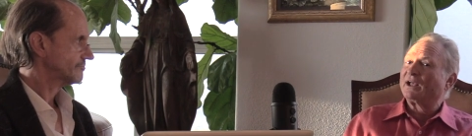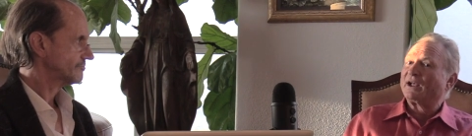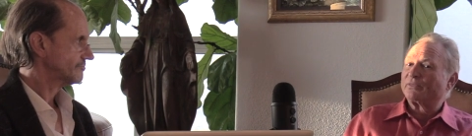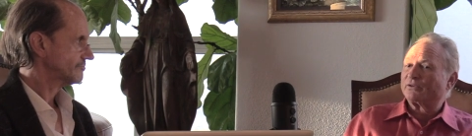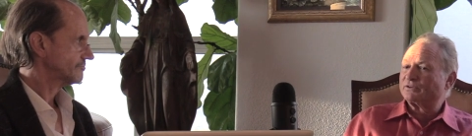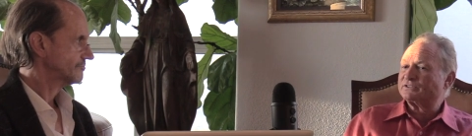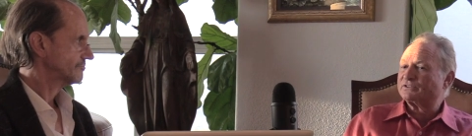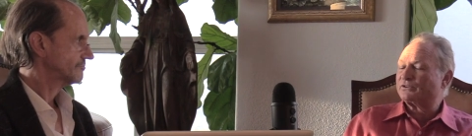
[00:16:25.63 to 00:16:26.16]
Speaker 1: And
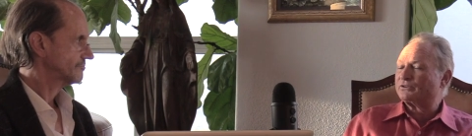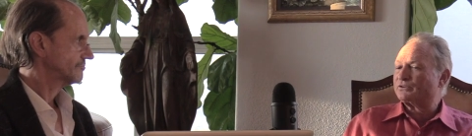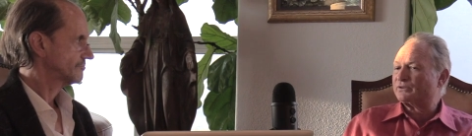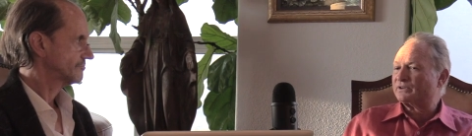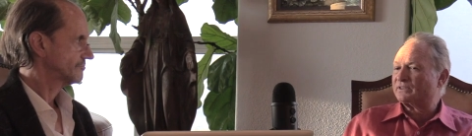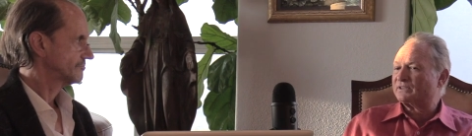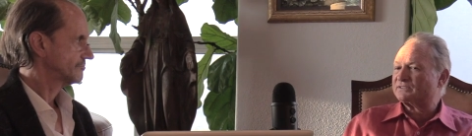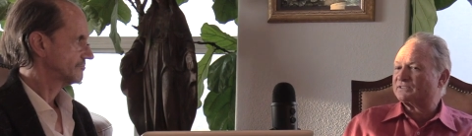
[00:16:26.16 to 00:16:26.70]
the reason they're
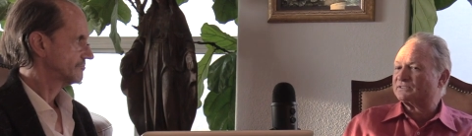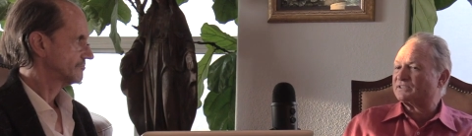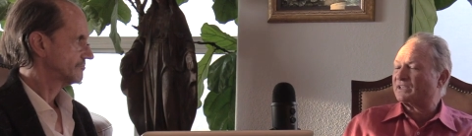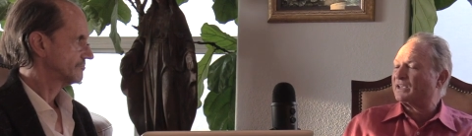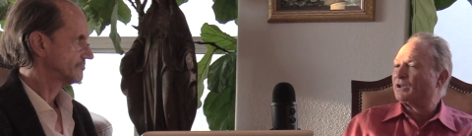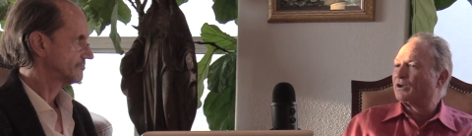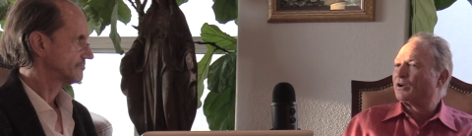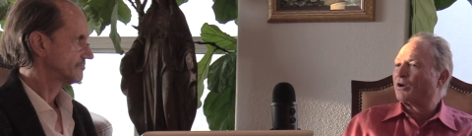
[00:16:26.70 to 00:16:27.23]
doing this is
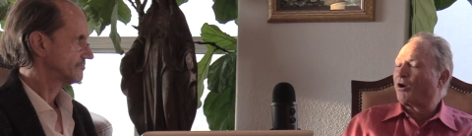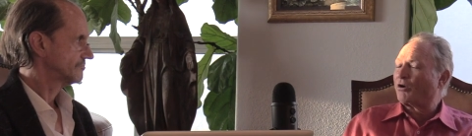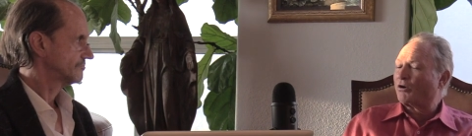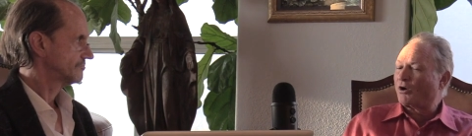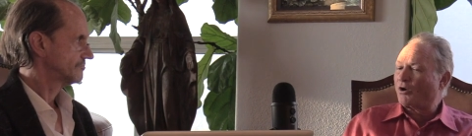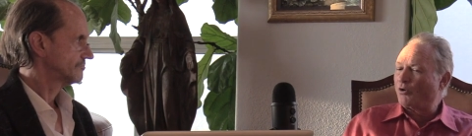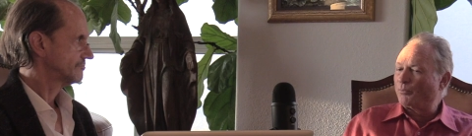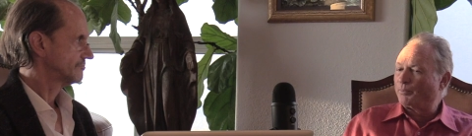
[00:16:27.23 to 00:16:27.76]
they are
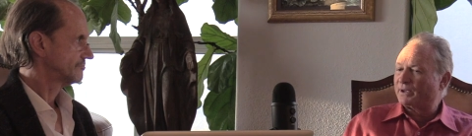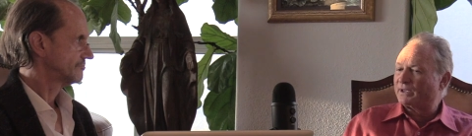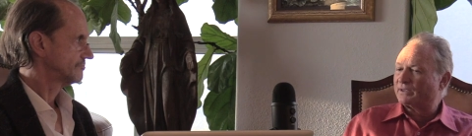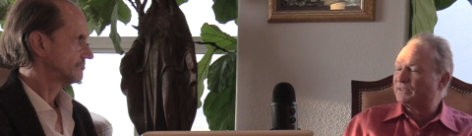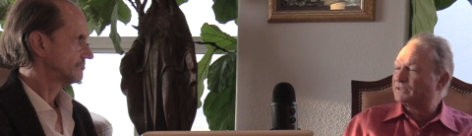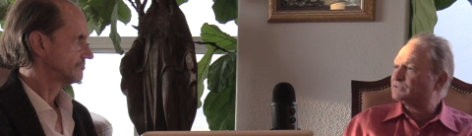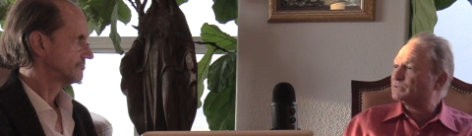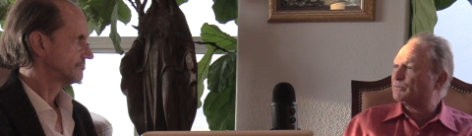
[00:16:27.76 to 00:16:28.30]

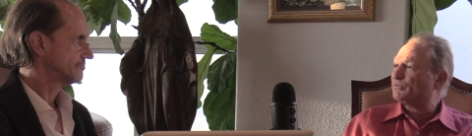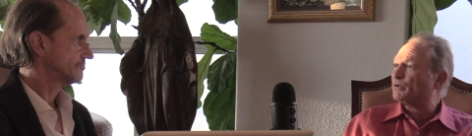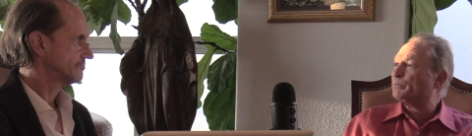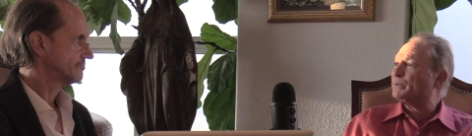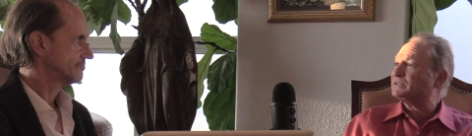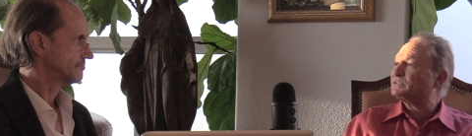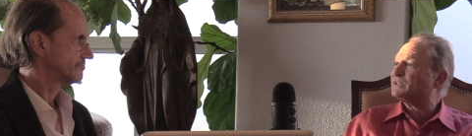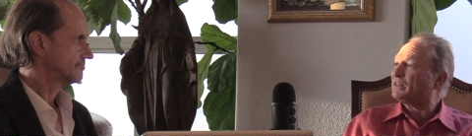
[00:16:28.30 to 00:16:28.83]
hoping that some of our
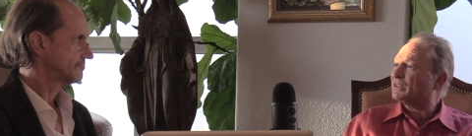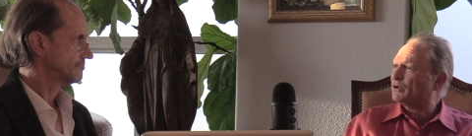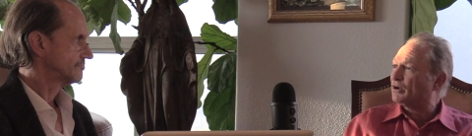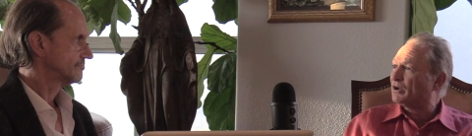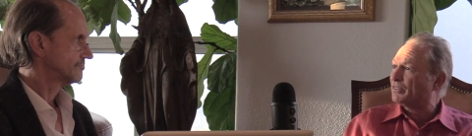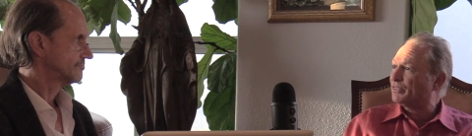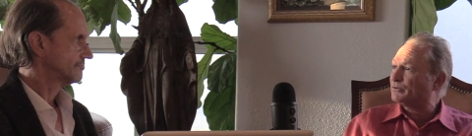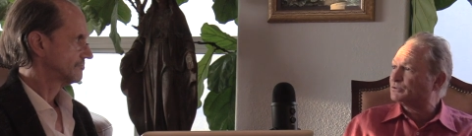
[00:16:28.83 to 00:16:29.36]
best selling
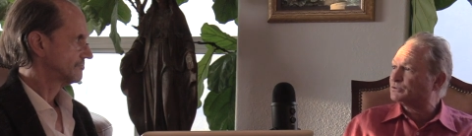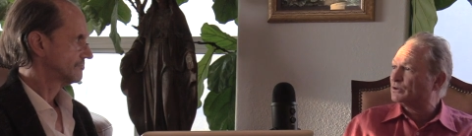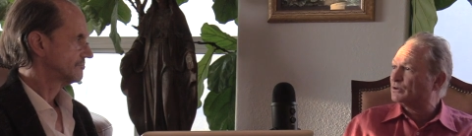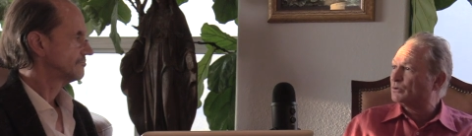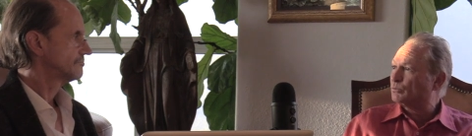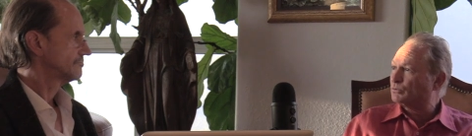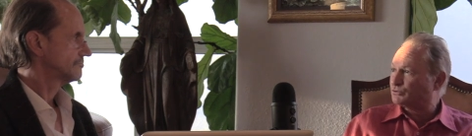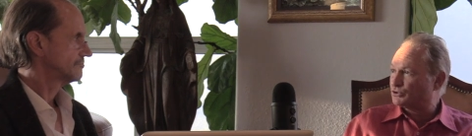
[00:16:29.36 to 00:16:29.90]
authors
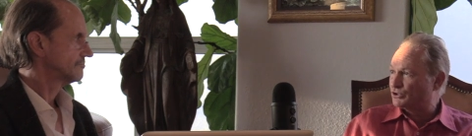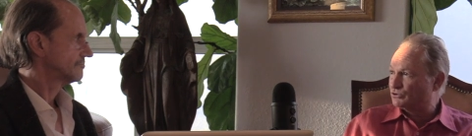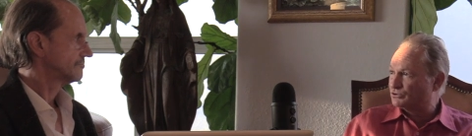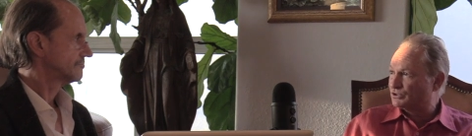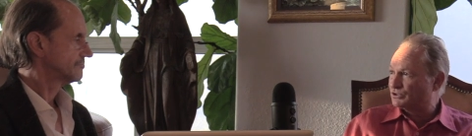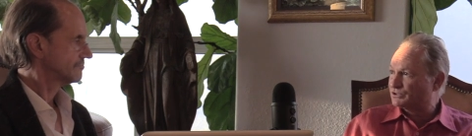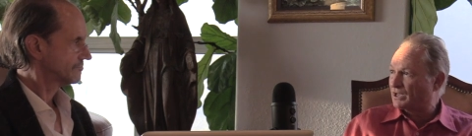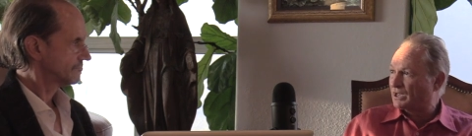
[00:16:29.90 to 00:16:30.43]
will
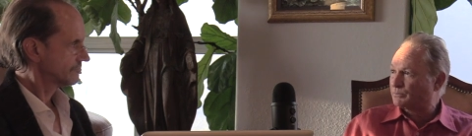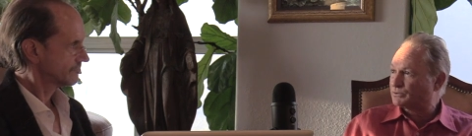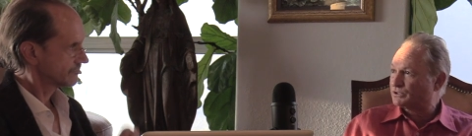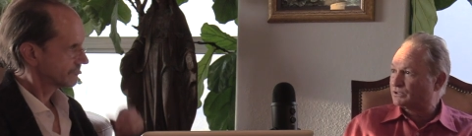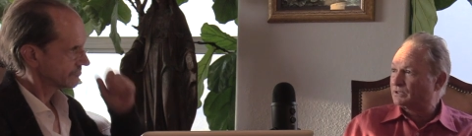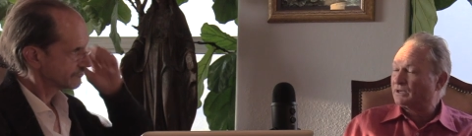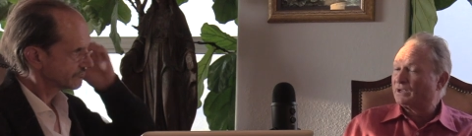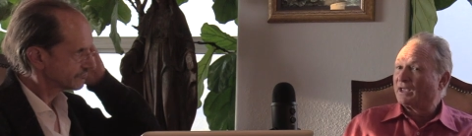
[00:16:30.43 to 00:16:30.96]
choose this
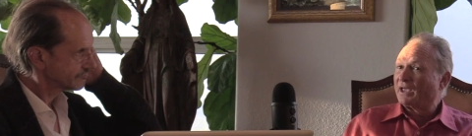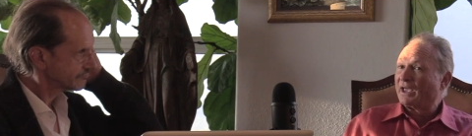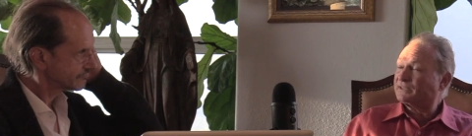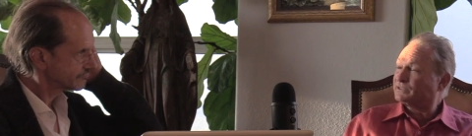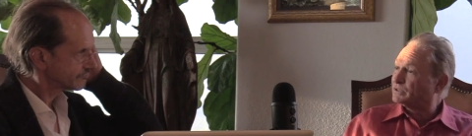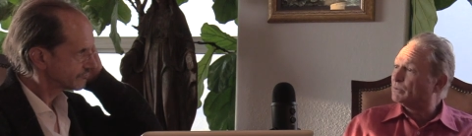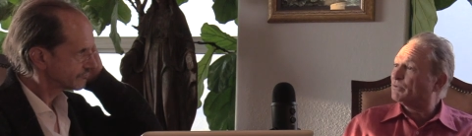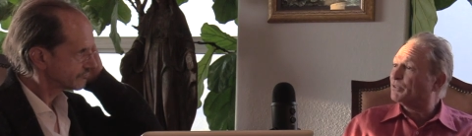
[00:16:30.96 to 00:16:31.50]
option,
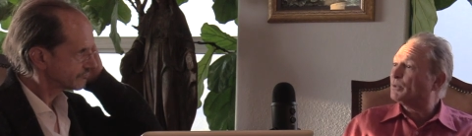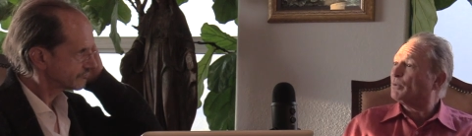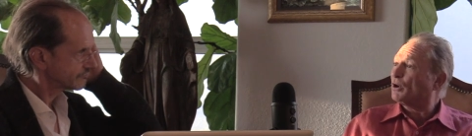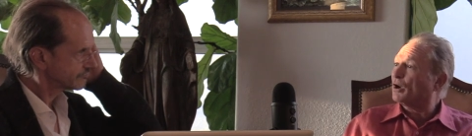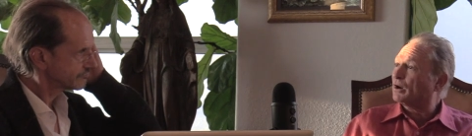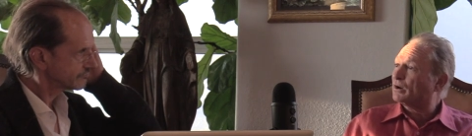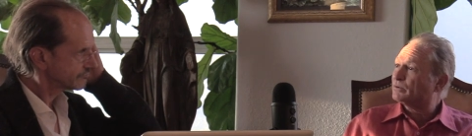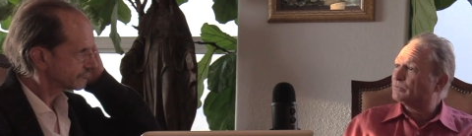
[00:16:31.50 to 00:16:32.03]
and some of them
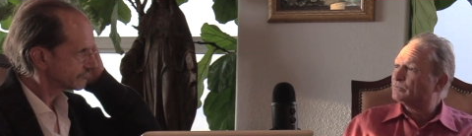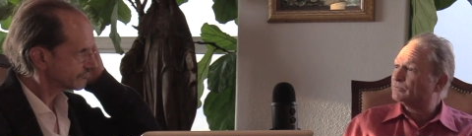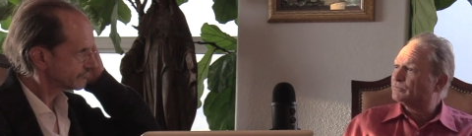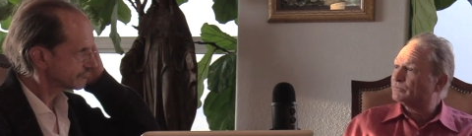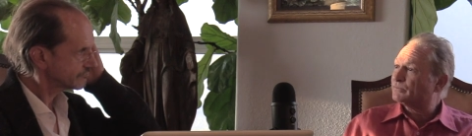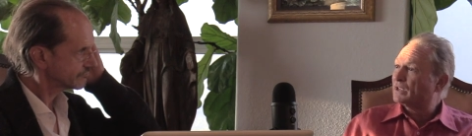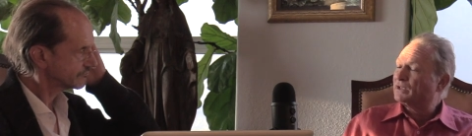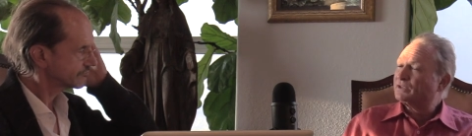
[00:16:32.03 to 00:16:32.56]
are.
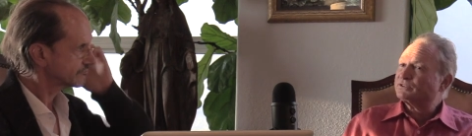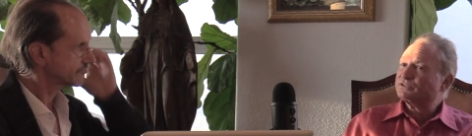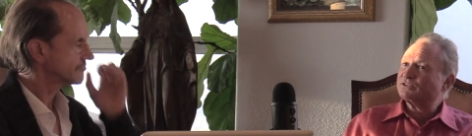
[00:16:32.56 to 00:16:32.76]
Mm-hmm.